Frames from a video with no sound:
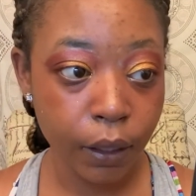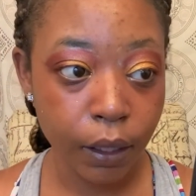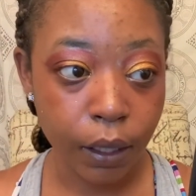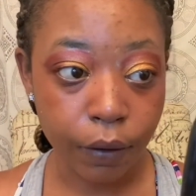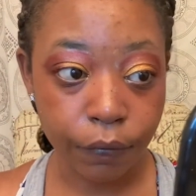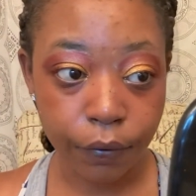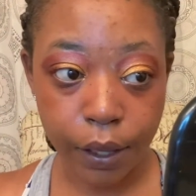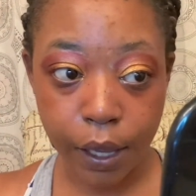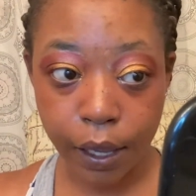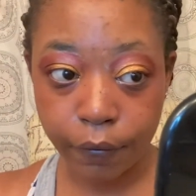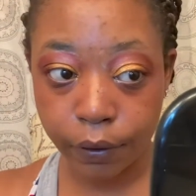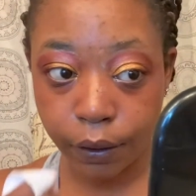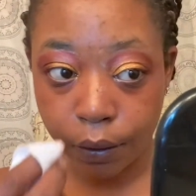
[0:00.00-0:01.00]
If you
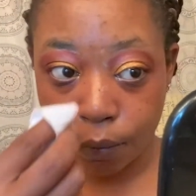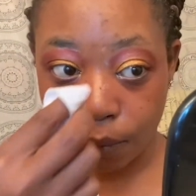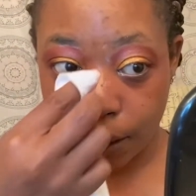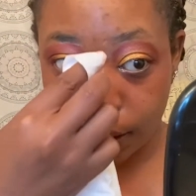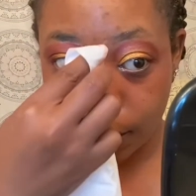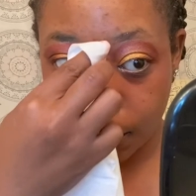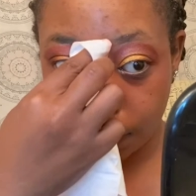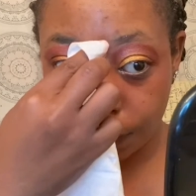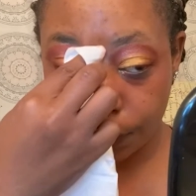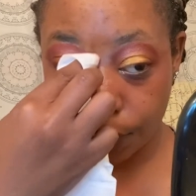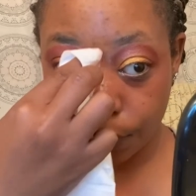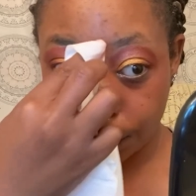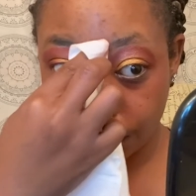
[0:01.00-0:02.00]
have any white left
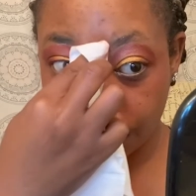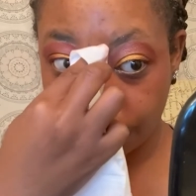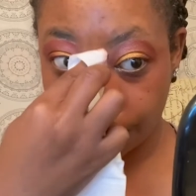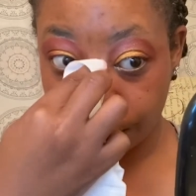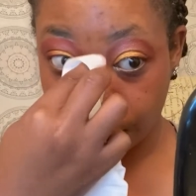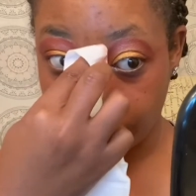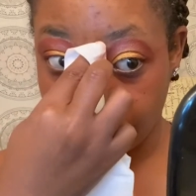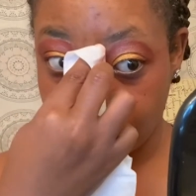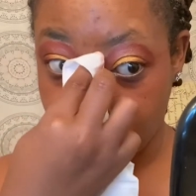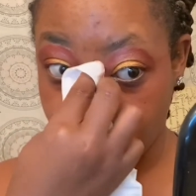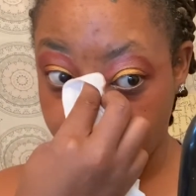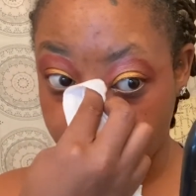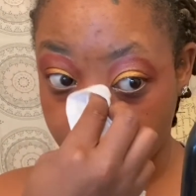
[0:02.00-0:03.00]
over from the
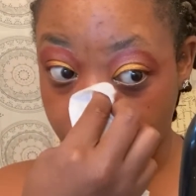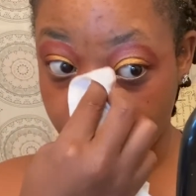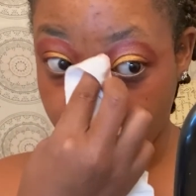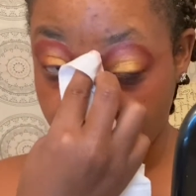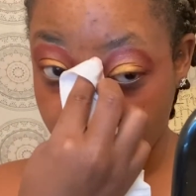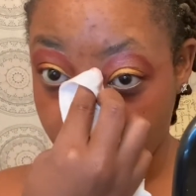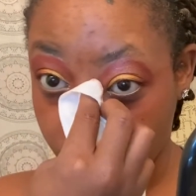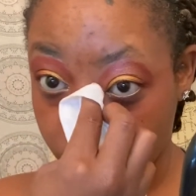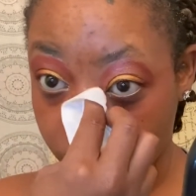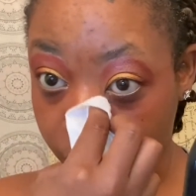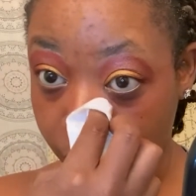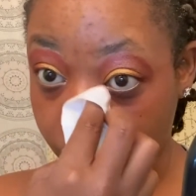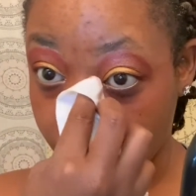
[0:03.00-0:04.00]
base, you can go
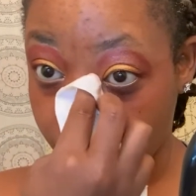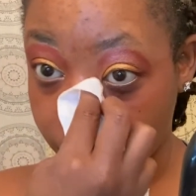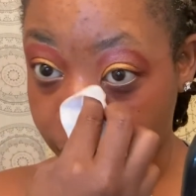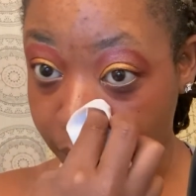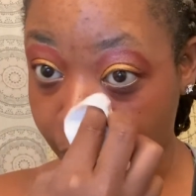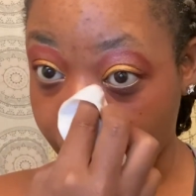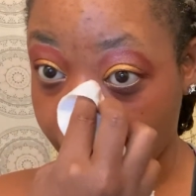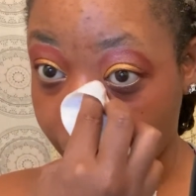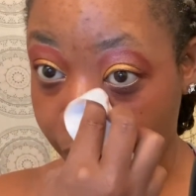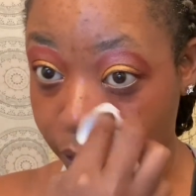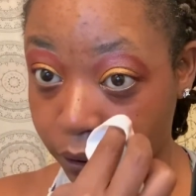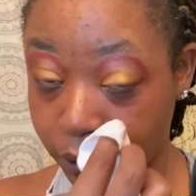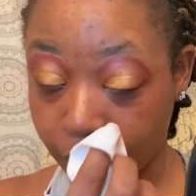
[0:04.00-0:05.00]

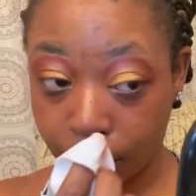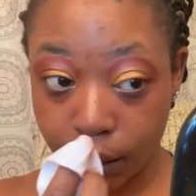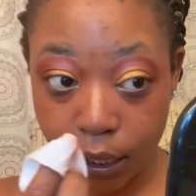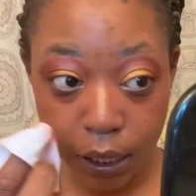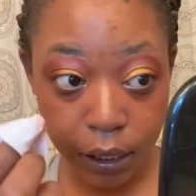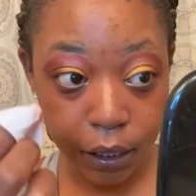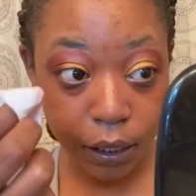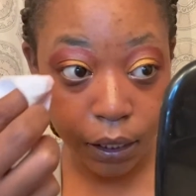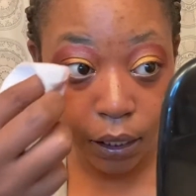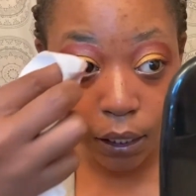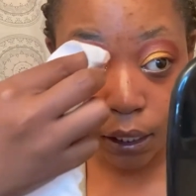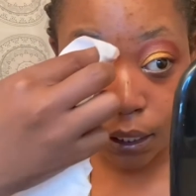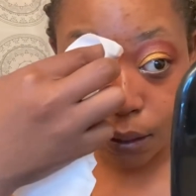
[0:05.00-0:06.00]
inside just like that
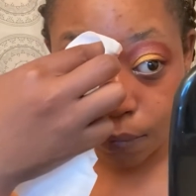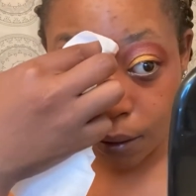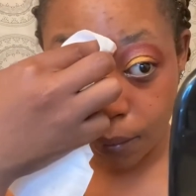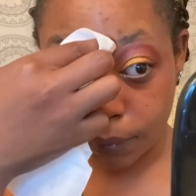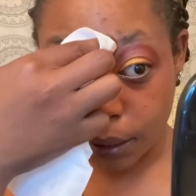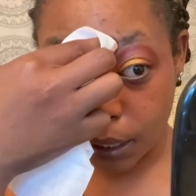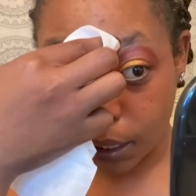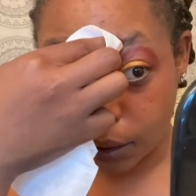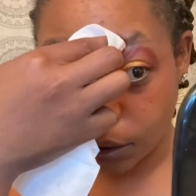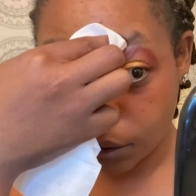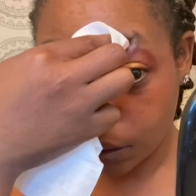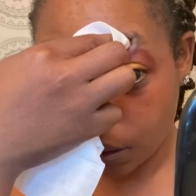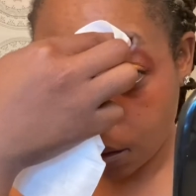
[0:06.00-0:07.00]
and wipe that
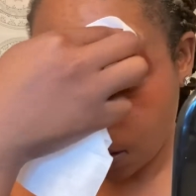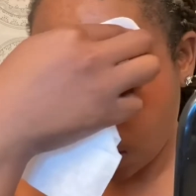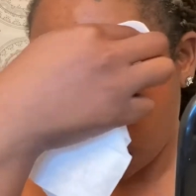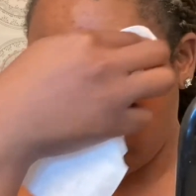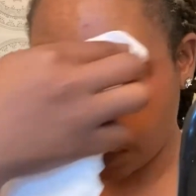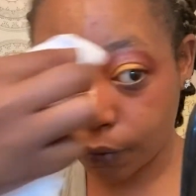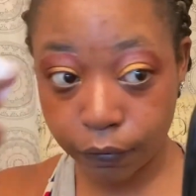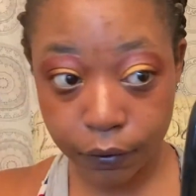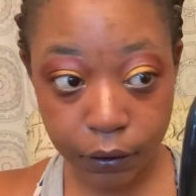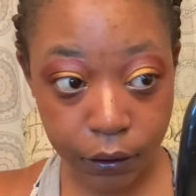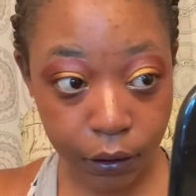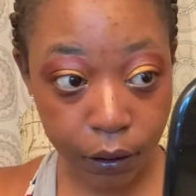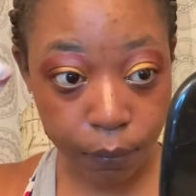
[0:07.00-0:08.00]
extra off. If
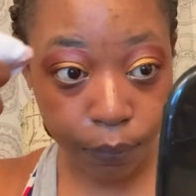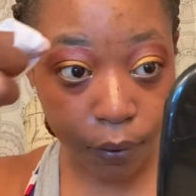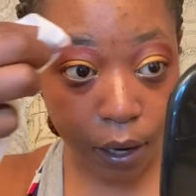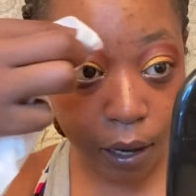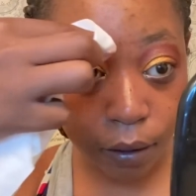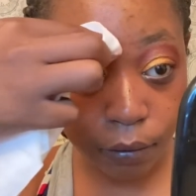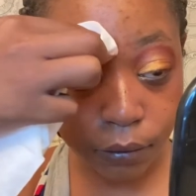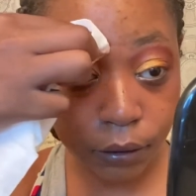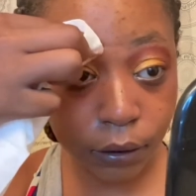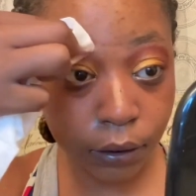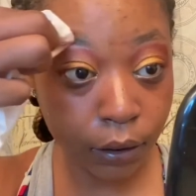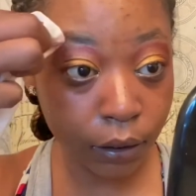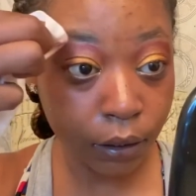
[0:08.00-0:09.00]
it's in your
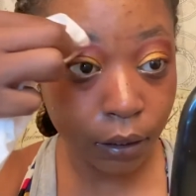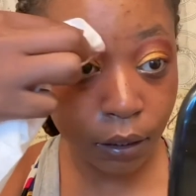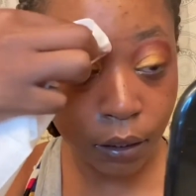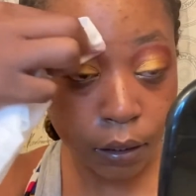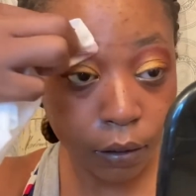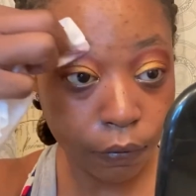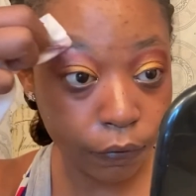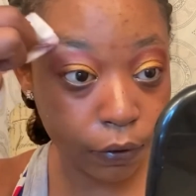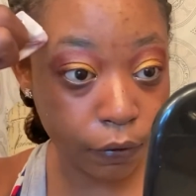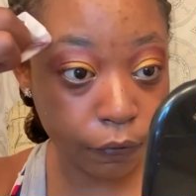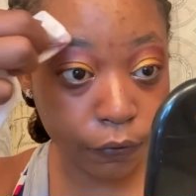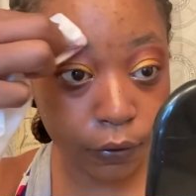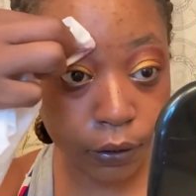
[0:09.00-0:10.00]
brows,
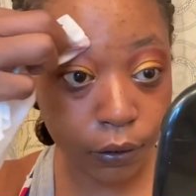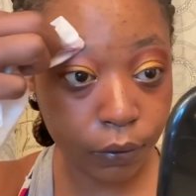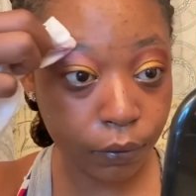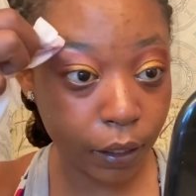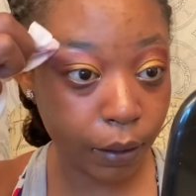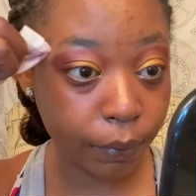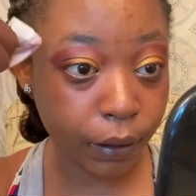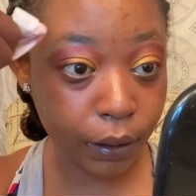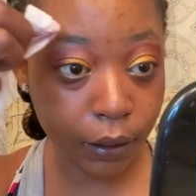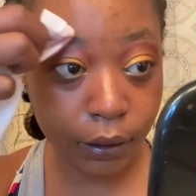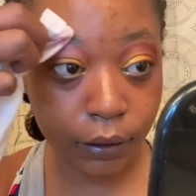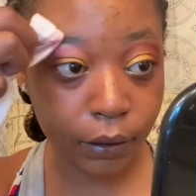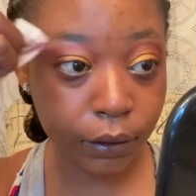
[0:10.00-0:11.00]
feel free to do that,
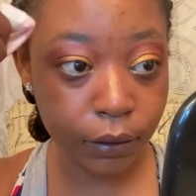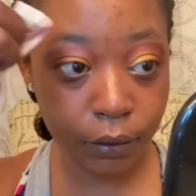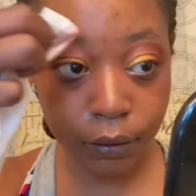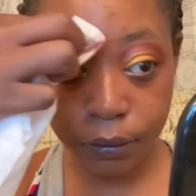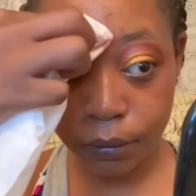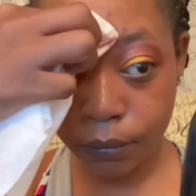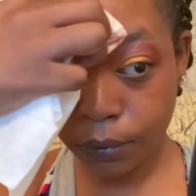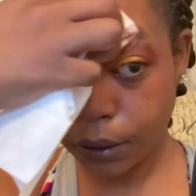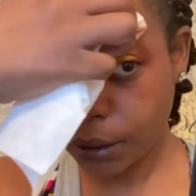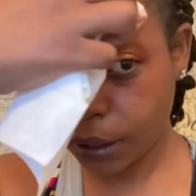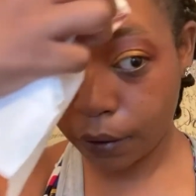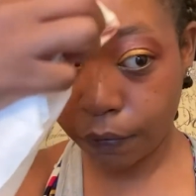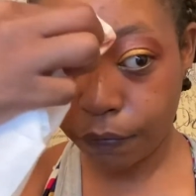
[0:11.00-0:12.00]
because we're
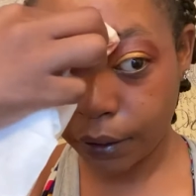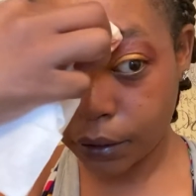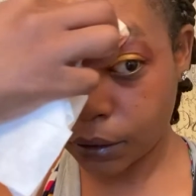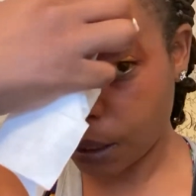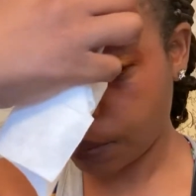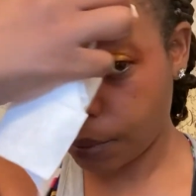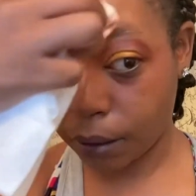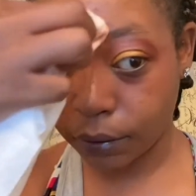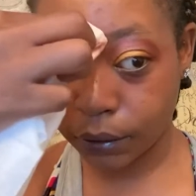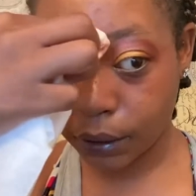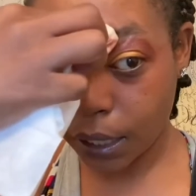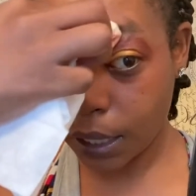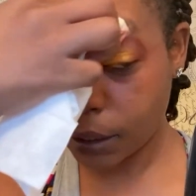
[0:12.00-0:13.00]
gonna fix our brows
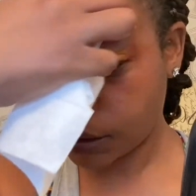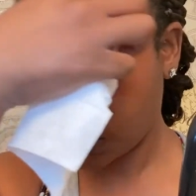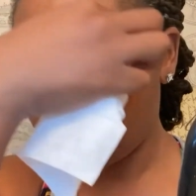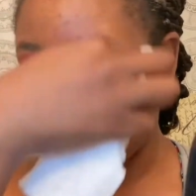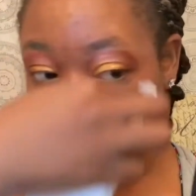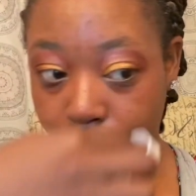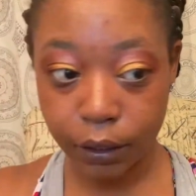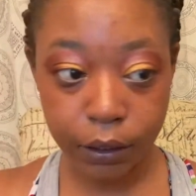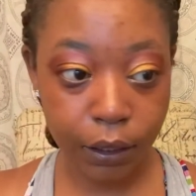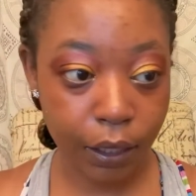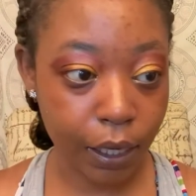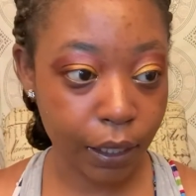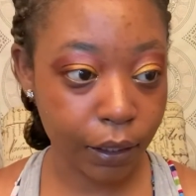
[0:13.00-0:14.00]
last, so we'll get to
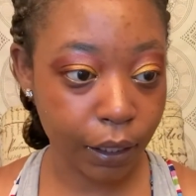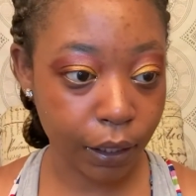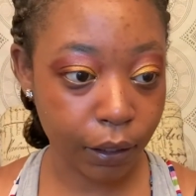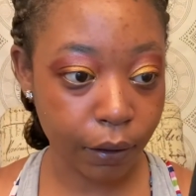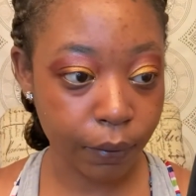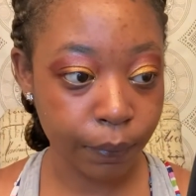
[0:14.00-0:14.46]
that later.